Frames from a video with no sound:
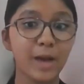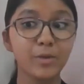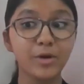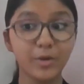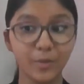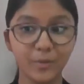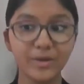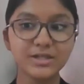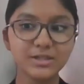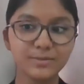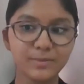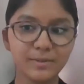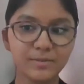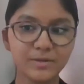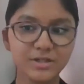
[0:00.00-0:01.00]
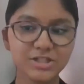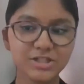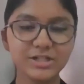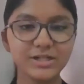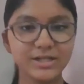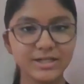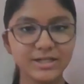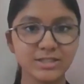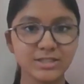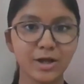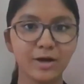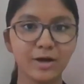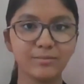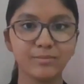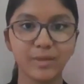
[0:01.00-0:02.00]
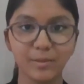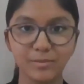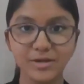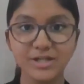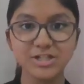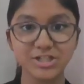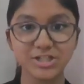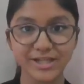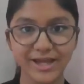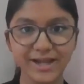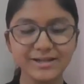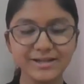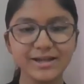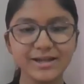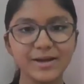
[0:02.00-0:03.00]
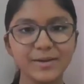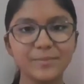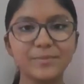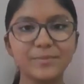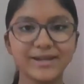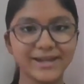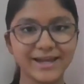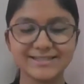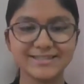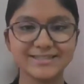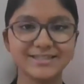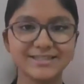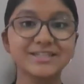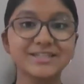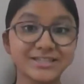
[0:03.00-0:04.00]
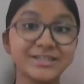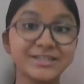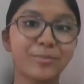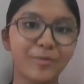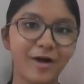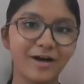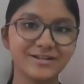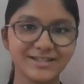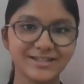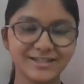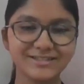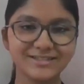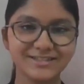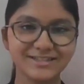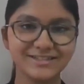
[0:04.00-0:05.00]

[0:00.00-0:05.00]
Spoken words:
going to publish it. It's not published yet, but yes, it's in the process.